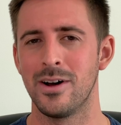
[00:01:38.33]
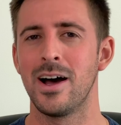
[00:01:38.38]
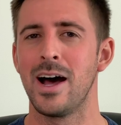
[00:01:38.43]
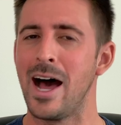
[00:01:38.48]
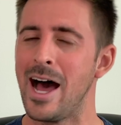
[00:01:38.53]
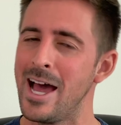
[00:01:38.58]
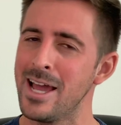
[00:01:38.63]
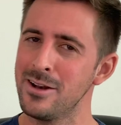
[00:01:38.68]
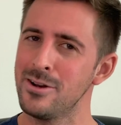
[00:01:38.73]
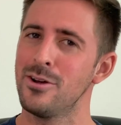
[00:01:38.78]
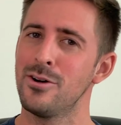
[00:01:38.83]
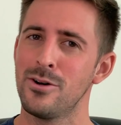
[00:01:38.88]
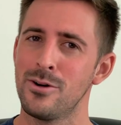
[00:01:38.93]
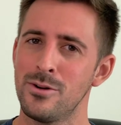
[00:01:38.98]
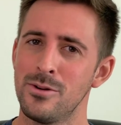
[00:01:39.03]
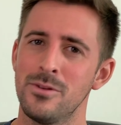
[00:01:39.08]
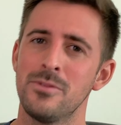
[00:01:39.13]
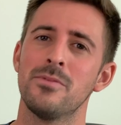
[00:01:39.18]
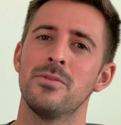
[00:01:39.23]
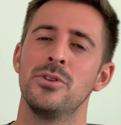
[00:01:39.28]
I
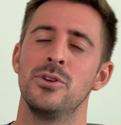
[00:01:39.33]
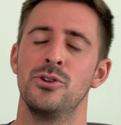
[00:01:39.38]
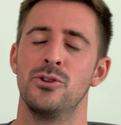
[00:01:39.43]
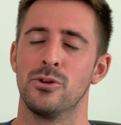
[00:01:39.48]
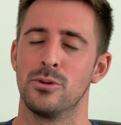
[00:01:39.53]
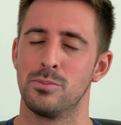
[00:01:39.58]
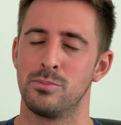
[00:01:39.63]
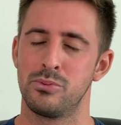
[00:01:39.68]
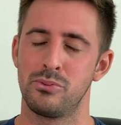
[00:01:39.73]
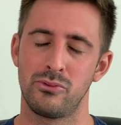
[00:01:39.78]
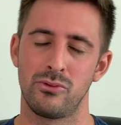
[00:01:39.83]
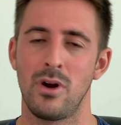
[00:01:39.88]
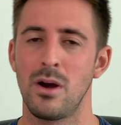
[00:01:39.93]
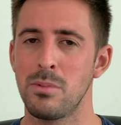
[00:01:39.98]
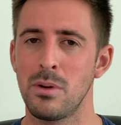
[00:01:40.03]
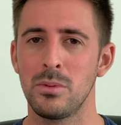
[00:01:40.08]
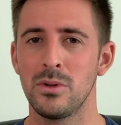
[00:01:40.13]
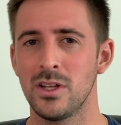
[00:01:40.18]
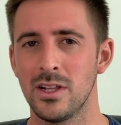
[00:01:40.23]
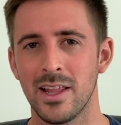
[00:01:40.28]
know you're
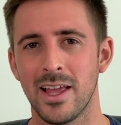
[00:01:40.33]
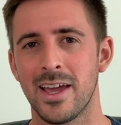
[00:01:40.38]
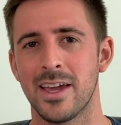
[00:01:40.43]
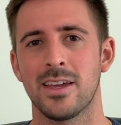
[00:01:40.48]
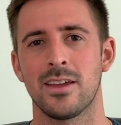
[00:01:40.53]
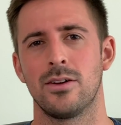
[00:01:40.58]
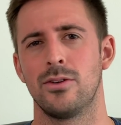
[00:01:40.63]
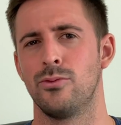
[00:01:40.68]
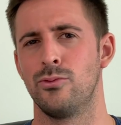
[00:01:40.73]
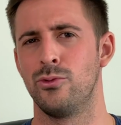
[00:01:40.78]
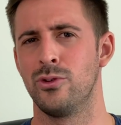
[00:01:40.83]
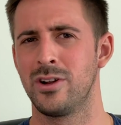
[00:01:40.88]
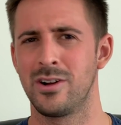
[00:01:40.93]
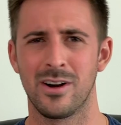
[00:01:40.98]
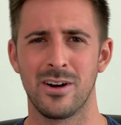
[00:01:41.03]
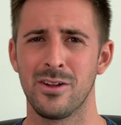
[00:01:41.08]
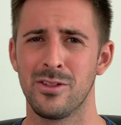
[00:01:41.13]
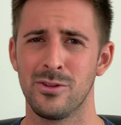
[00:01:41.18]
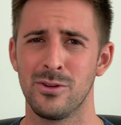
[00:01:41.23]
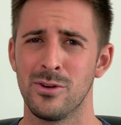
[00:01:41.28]
probably like,
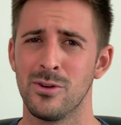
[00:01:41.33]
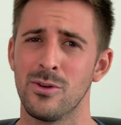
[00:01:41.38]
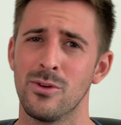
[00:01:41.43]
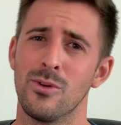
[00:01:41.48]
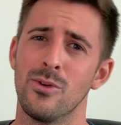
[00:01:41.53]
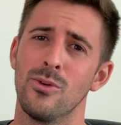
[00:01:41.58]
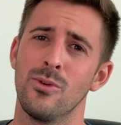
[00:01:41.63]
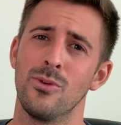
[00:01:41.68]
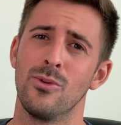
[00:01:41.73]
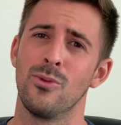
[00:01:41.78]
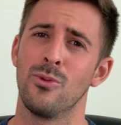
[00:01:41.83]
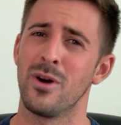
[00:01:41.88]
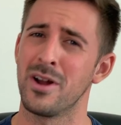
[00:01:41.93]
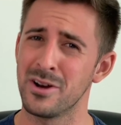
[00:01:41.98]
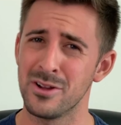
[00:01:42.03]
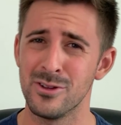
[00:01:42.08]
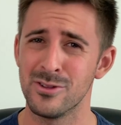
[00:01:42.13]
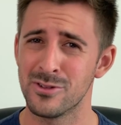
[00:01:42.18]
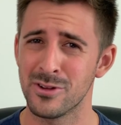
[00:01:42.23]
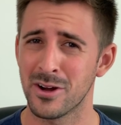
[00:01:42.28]
Ricardo, what are
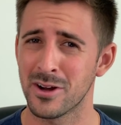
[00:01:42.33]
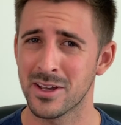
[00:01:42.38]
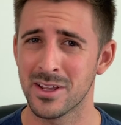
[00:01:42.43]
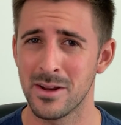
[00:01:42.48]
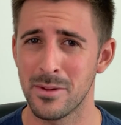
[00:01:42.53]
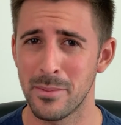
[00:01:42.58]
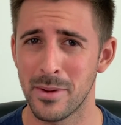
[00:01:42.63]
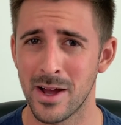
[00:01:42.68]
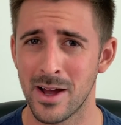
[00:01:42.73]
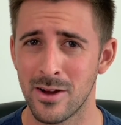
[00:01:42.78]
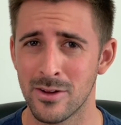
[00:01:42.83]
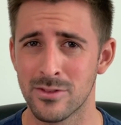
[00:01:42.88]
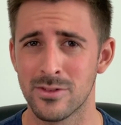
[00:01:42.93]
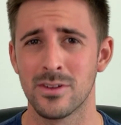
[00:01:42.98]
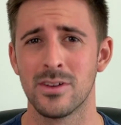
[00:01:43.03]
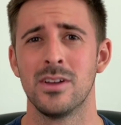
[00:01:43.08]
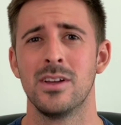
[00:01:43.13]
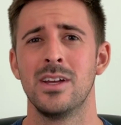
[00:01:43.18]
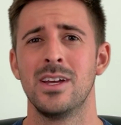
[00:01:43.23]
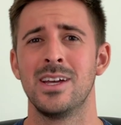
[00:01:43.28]
you talking
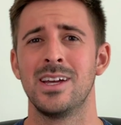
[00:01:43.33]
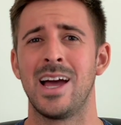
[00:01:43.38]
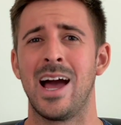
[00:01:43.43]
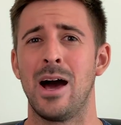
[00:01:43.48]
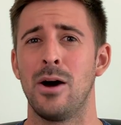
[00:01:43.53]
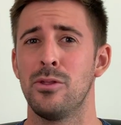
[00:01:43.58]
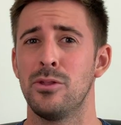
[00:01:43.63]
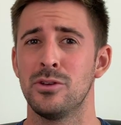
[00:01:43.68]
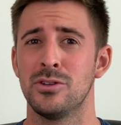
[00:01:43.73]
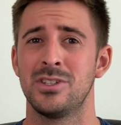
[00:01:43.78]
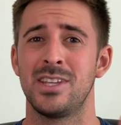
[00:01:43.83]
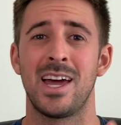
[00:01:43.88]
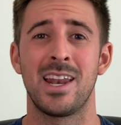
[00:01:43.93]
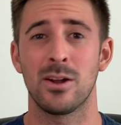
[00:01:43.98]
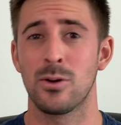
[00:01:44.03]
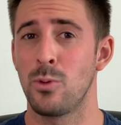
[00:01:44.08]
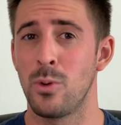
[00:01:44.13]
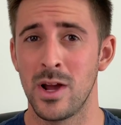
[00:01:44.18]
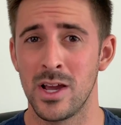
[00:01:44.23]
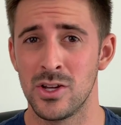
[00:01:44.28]
about? How does that
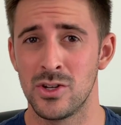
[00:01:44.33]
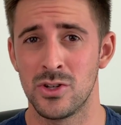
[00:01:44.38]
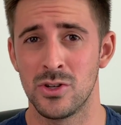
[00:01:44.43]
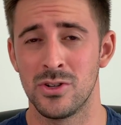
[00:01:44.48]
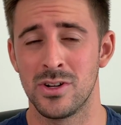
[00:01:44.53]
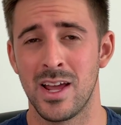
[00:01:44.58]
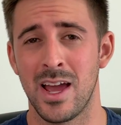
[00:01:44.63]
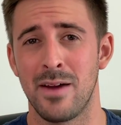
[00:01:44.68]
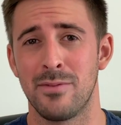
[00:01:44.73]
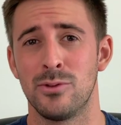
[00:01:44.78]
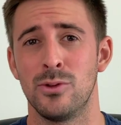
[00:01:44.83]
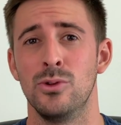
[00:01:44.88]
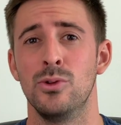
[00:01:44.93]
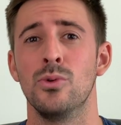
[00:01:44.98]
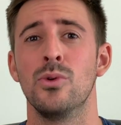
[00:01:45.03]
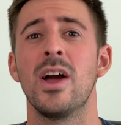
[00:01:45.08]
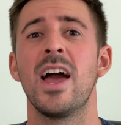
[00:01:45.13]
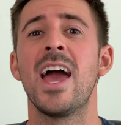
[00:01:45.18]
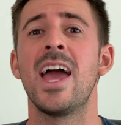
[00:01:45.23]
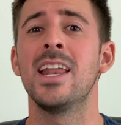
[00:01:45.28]
equation have to
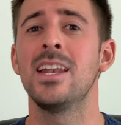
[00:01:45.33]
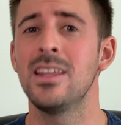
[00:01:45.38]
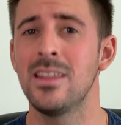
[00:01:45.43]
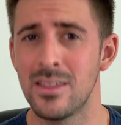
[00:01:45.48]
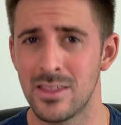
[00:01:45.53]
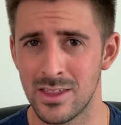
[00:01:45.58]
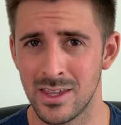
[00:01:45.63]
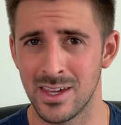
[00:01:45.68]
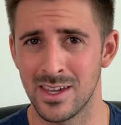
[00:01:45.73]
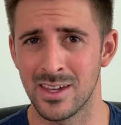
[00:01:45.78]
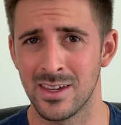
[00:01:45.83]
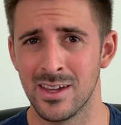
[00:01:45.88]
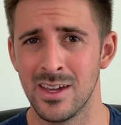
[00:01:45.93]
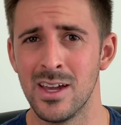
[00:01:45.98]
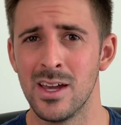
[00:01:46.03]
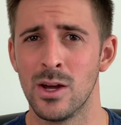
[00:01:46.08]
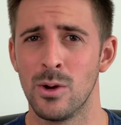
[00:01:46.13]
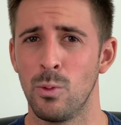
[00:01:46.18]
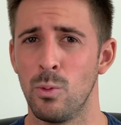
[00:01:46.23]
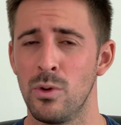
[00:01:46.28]
do anything
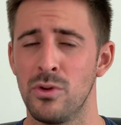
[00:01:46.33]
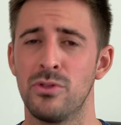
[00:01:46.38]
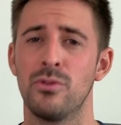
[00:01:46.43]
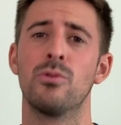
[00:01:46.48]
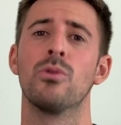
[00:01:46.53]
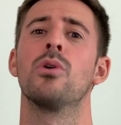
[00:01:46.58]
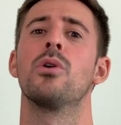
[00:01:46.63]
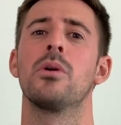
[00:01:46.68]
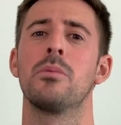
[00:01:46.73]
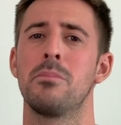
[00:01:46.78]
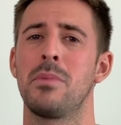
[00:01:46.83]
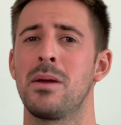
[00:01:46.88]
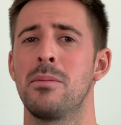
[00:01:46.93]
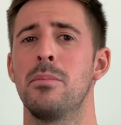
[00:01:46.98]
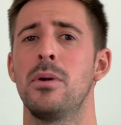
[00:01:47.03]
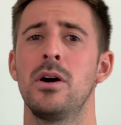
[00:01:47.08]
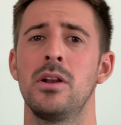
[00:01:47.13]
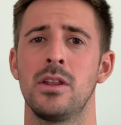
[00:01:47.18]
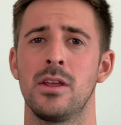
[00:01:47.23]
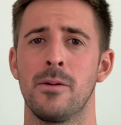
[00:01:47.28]
with growing my
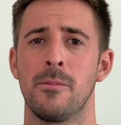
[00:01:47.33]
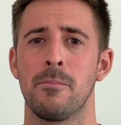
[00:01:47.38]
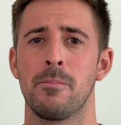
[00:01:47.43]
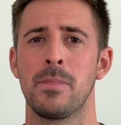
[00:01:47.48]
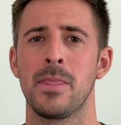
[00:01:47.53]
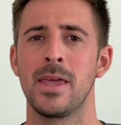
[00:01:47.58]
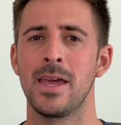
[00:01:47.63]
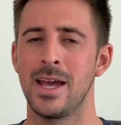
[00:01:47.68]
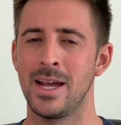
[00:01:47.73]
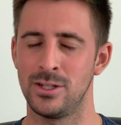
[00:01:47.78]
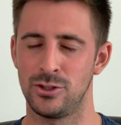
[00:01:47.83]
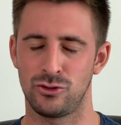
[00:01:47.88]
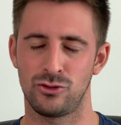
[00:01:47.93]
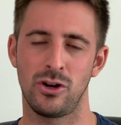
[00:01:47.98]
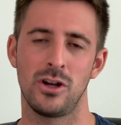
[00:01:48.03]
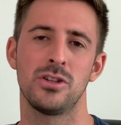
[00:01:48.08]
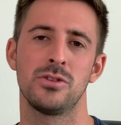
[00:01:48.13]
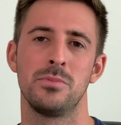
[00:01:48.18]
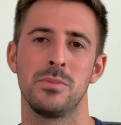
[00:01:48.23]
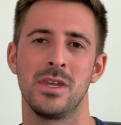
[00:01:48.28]
money? And
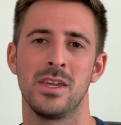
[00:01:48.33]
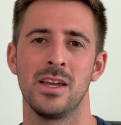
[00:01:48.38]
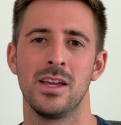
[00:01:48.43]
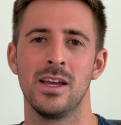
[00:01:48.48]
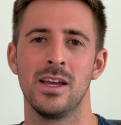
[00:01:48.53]
trust me,